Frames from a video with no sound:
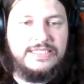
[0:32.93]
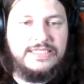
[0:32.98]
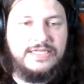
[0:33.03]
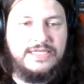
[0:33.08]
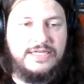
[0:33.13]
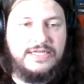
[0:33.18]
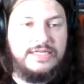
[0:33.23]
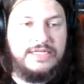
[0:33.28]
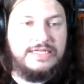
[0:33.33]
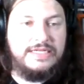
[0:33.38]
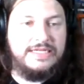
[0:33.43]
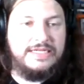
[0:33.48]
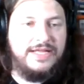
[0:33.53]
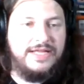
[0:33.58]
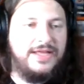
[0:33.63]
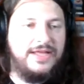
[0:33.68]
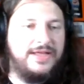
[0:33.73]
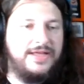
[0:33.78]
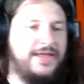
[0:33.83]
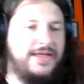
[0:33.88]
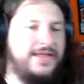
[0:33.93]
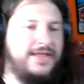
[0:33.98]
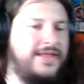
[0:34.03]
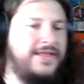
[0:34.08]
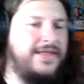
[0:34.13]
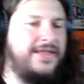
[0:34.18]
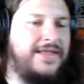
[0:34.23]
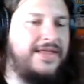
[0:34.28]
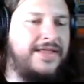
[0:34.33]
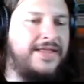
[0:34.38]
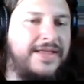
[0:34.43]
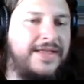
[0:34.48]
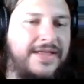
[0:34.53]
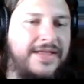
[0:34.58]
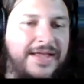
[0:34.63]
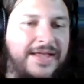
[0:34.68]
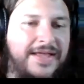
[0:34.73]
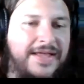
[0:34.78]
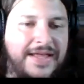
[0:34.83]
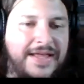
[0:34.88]

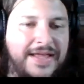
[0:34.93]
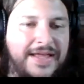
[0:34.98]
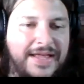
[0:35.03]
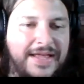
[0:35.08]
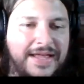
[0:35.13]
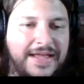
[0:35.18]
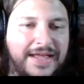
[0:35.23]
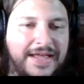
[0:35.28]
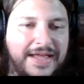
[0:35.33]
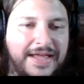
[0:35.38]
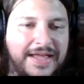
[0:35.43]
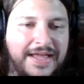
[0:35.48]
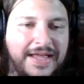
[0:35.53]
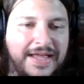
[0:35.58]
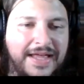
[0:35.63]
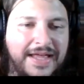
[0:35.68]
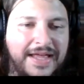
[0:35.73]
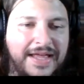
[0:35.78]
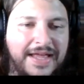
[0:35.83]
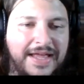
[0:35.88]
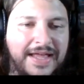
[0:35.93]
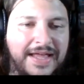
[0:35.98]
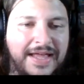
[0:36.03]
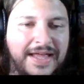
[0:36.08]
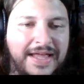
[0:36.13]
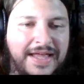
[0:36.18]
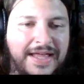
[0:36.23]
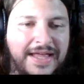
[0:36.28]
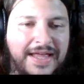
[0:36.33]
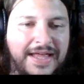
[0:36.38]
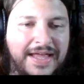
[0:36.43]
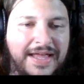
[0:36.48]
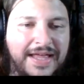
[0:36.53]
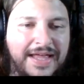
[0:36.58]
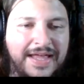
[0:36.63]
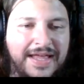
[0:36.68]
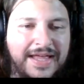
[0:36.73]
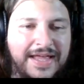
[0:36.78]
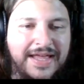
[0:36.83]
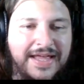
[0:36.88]

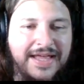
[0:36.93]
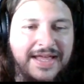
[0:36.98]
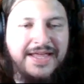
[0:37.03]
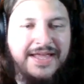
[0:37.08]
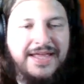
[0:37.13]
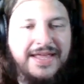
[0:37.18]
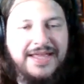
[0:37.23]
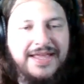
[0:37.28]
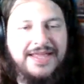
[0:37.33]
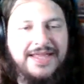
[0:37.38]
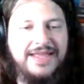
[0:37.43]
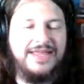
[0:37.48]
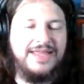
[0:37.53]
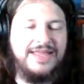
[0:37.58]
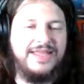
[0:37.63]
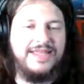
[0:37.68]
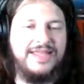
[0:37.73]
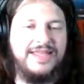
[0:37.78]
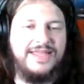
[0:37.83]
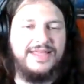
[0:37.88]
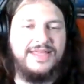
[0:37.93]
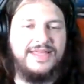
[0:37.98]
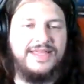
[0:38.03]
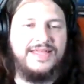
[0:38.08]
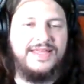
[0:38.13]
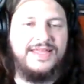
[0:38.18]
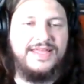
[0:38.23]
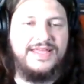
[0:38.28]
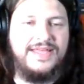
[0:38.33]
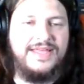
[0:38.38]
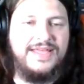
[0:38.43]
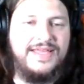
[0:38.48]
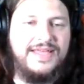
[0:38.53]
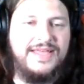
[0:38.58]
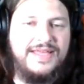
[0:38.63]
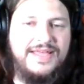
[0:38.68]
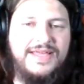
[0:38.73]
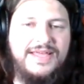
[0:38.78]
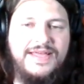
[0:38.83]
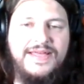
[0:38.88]

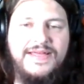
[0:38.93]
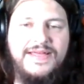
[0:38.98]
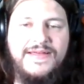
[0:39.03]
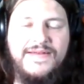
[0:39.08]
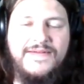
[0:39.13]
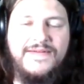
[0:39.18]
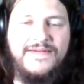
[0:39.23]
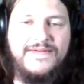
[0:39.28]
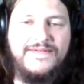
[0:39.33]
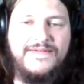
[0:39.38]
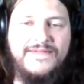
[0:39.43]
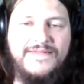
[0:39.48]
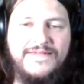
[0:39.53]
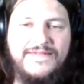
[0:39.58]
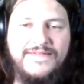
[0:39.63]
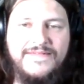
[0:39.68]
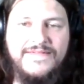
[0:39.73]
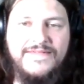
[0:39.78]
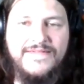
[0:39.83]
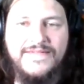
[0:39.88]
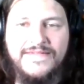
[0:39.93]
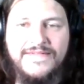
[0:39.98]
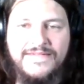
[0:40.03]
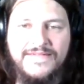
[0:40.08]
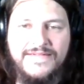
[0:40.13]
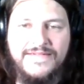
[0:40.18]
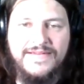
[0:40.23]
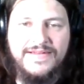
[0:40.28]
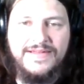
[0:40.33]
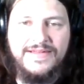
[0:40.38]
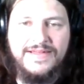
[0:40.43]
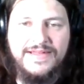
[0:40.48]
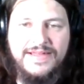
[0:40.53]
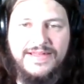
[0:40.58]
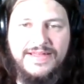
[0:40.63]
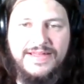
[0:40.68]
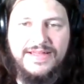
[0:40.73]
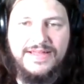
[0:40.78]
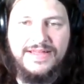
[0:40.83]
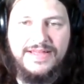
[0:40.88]
(silent)